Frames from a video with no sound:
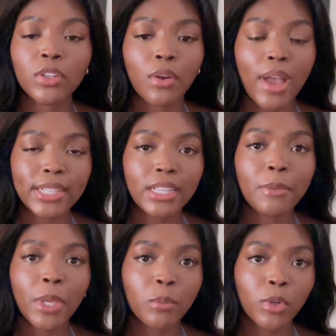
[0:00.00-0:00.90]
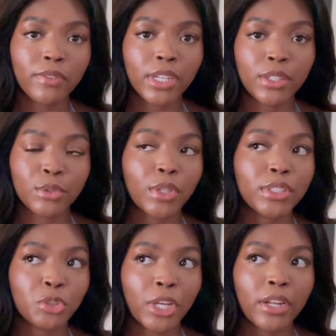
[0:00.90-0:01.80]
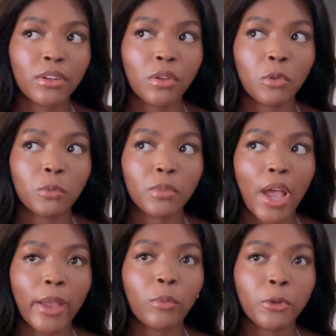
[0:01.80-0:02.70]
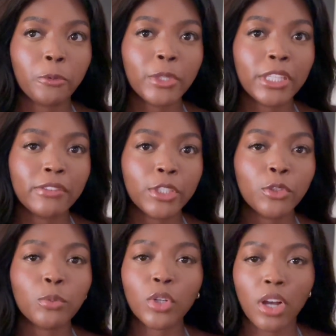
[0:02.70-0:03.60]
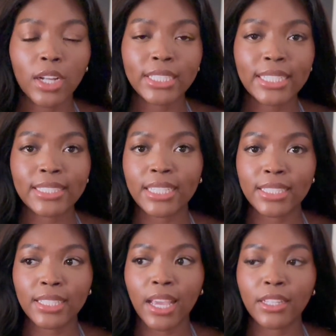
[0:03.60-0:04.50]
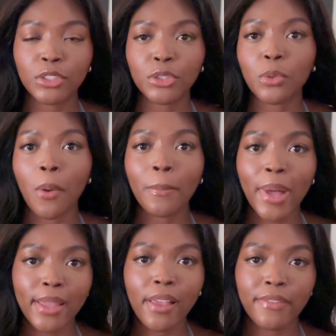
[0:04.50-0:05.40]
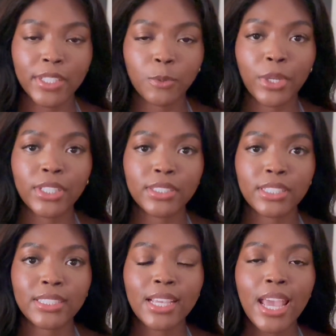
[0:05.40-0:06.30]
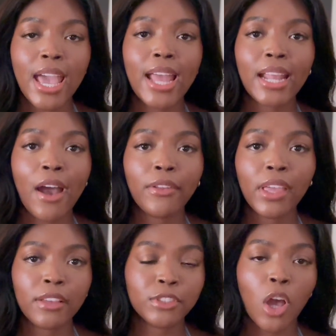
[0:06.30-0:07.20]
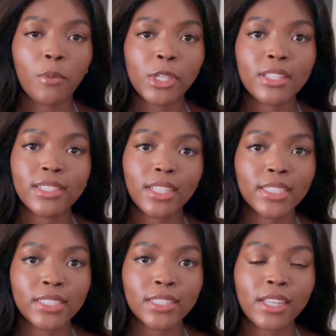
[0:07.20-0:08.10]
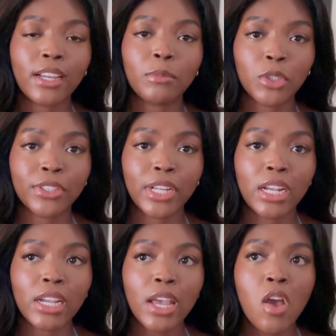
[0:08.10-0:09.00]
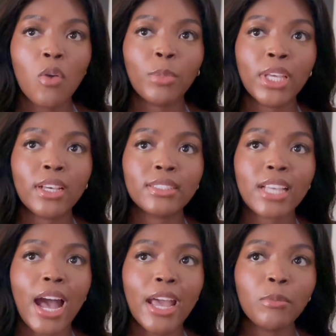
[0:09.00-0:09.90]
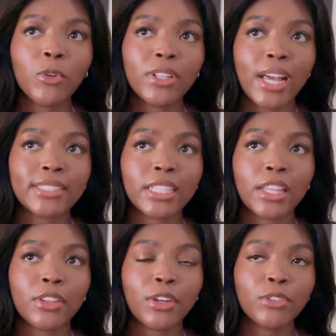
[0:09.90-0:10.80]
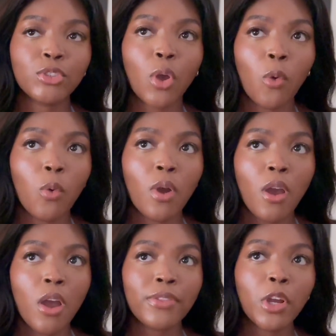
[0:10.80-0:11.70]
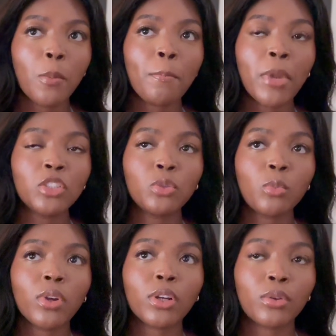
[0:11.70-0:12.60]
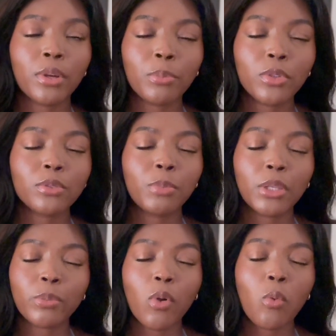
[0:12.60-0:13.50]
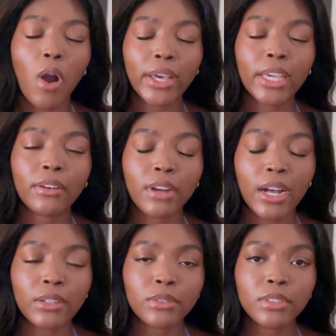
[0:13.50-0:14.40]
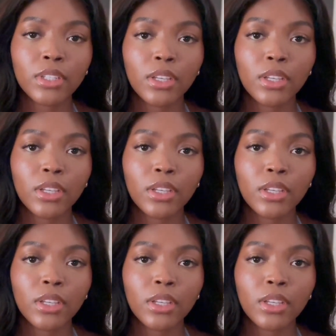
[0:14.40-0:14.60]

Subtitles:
as I make more videos on this channel, I will be giving you more context and insight into my life experiences and how they have taught me these lessons that I'm learning, because I'm realizing that there are much more crippled people walking around,